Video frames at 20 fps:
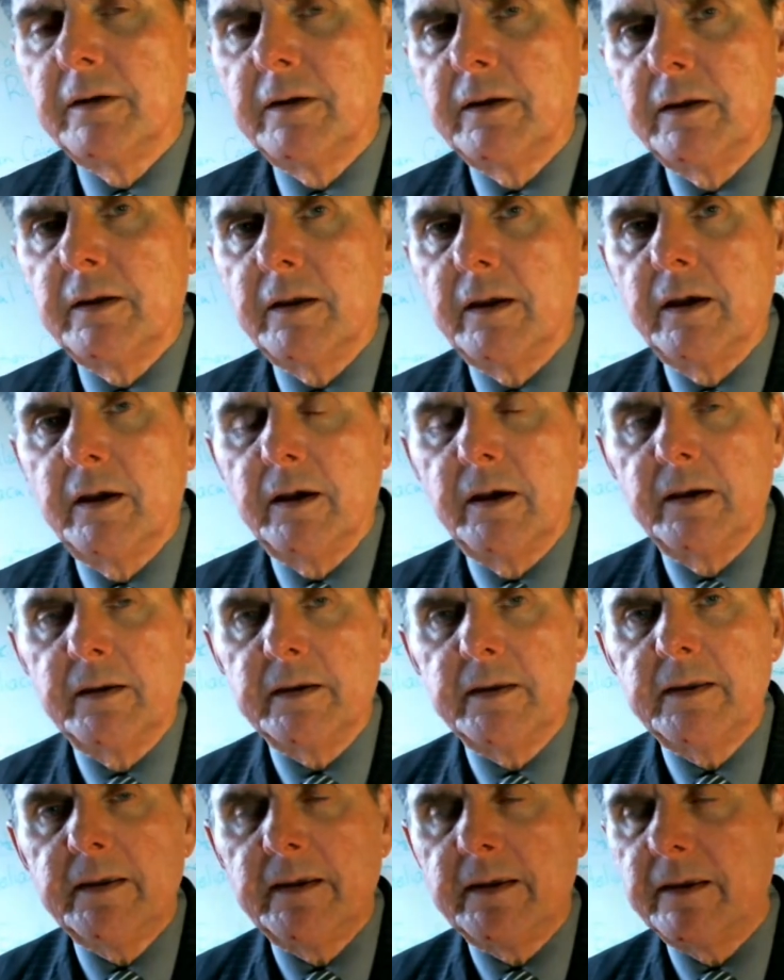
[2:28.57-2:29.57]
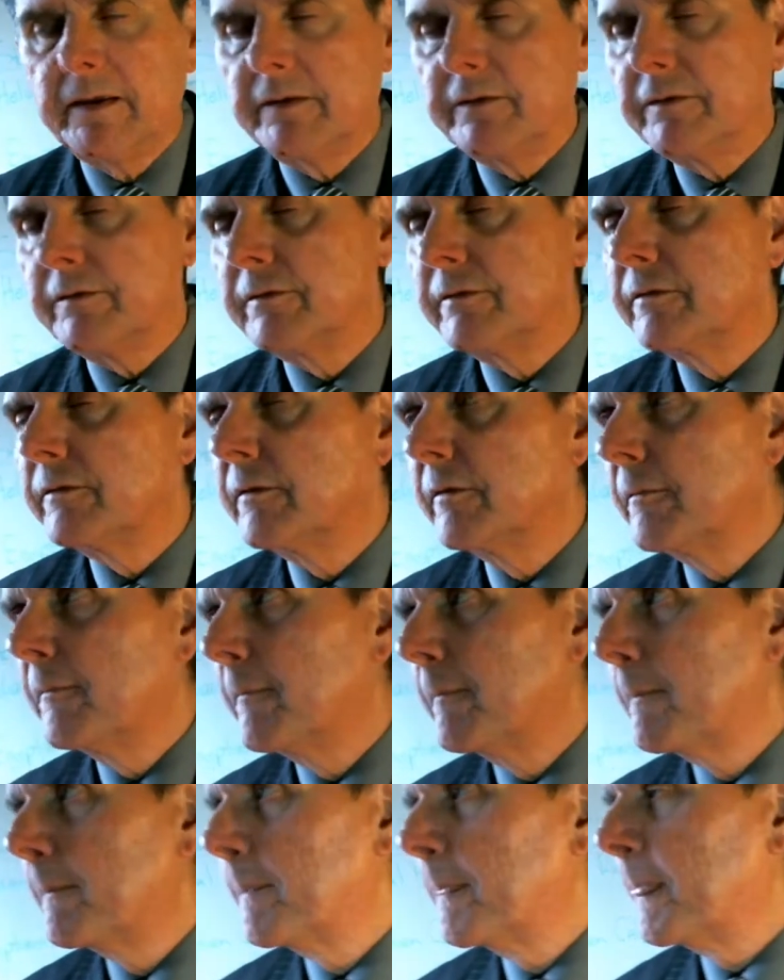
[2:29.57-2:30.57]
is.
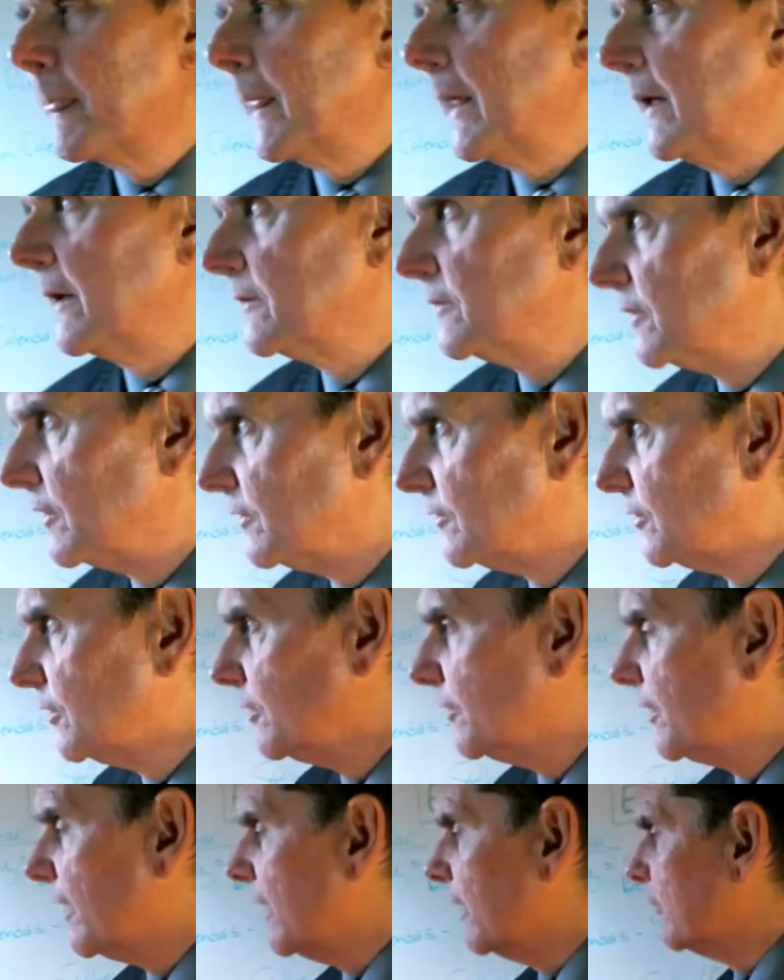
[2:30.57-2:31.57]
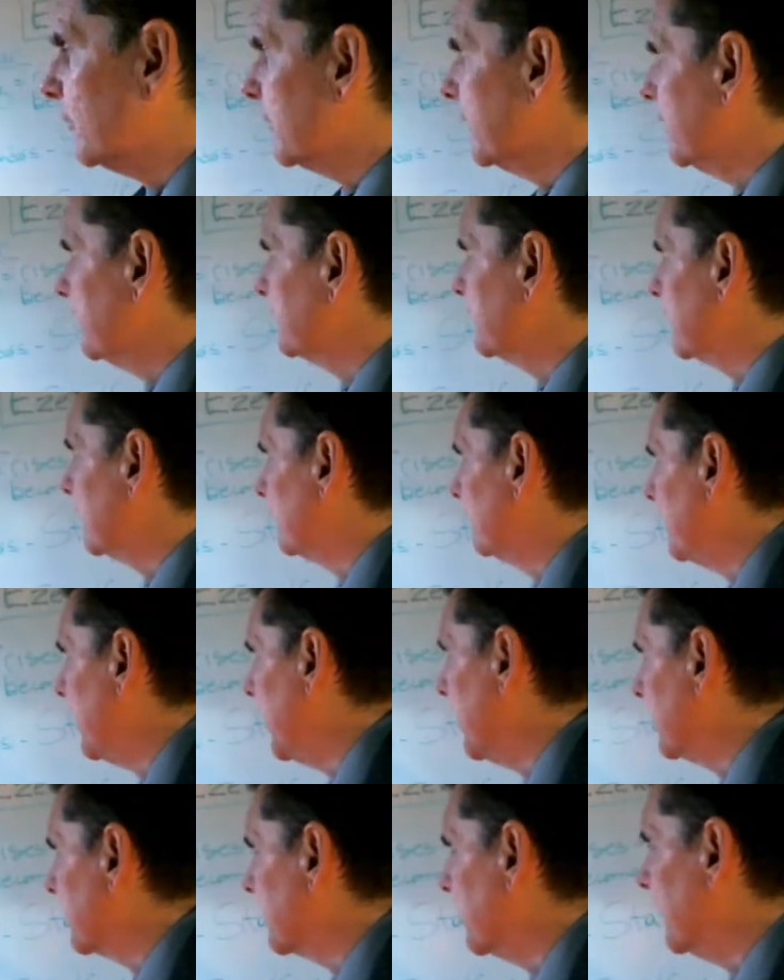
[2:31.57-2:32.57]
And to do that, we have to
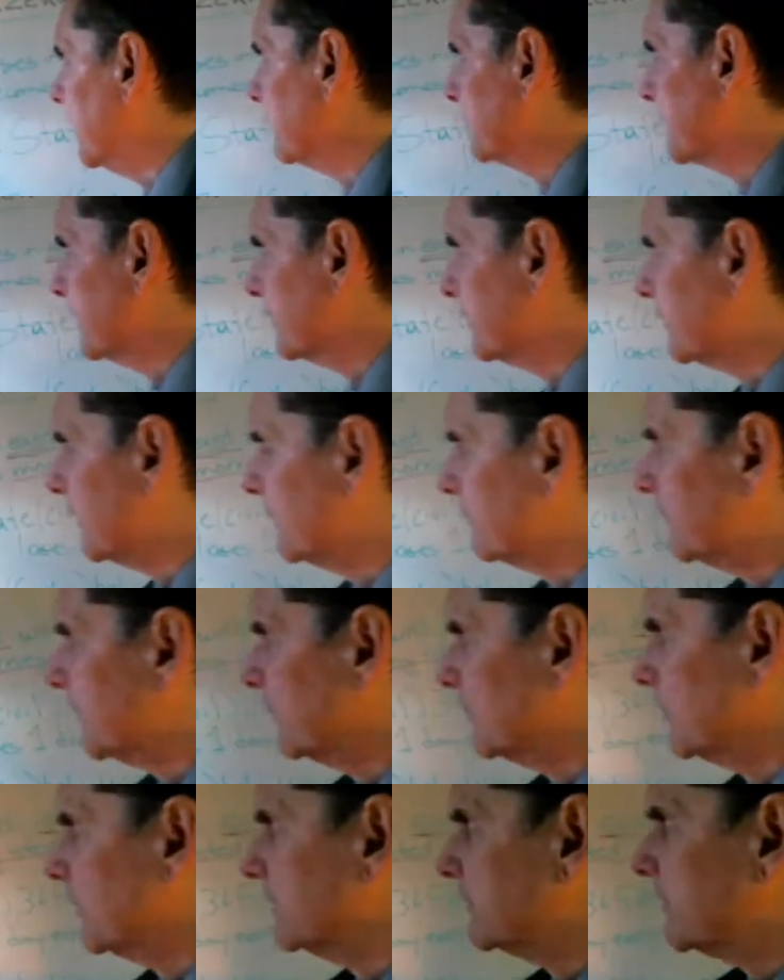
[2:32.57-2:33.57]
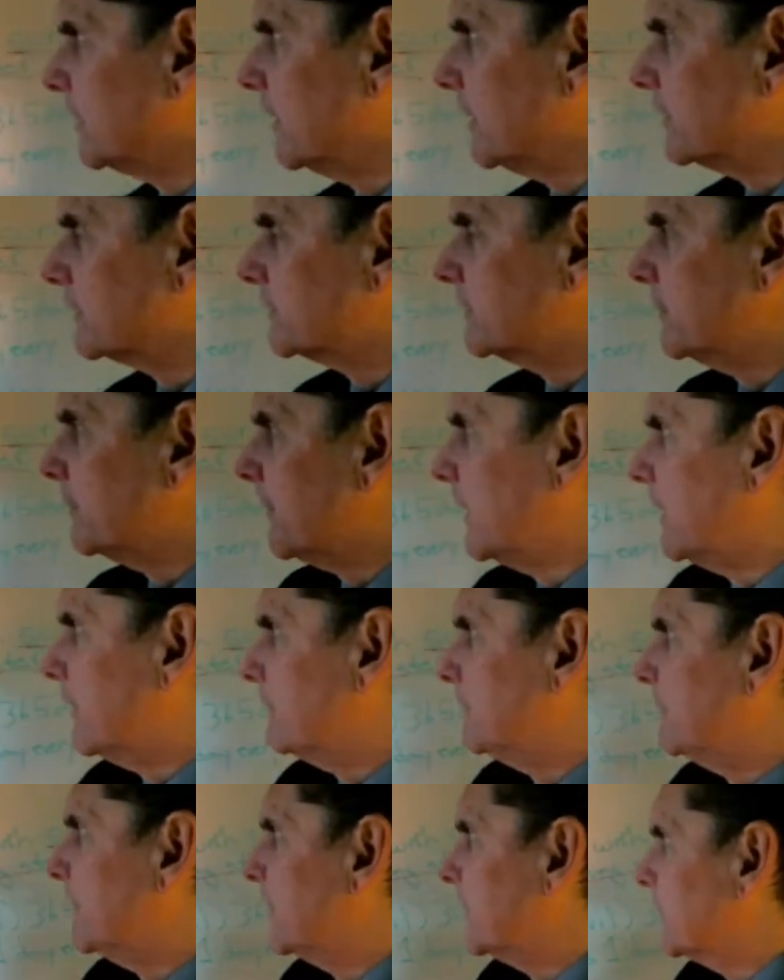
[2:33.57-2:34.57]
back up to something we talked
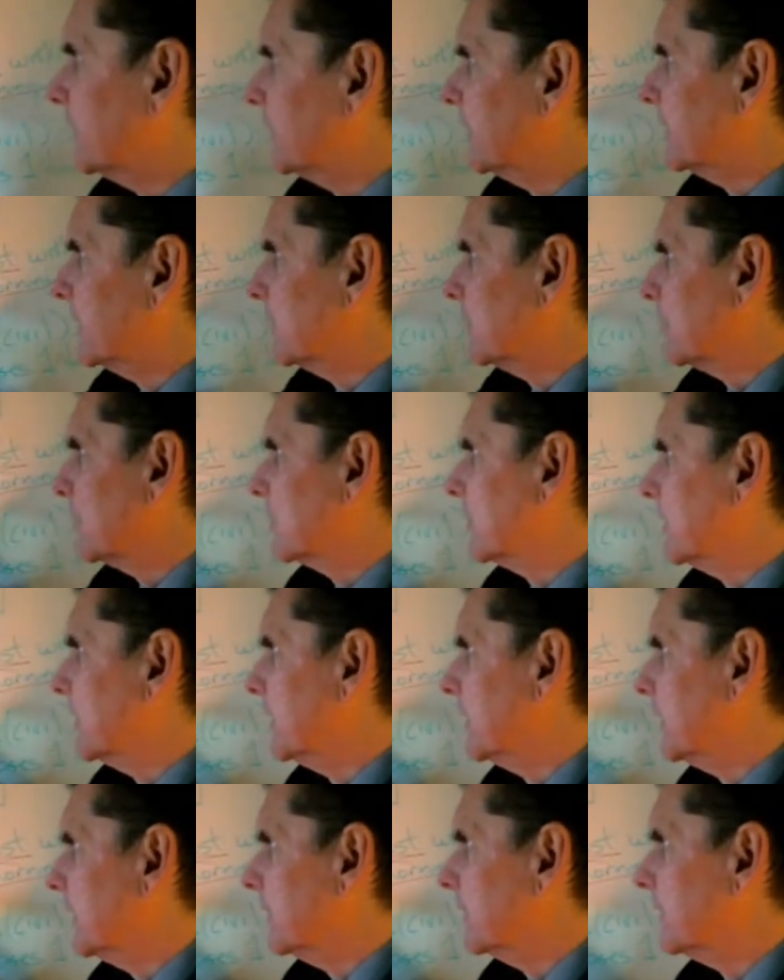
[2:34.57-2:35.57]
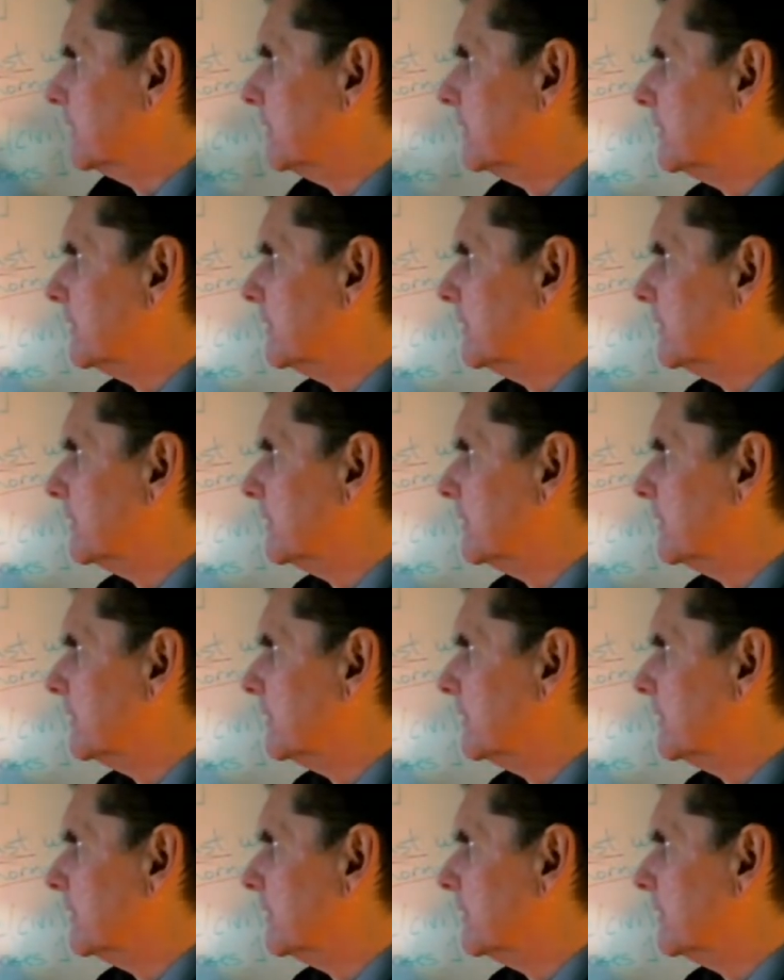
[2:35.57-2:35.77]
about very early,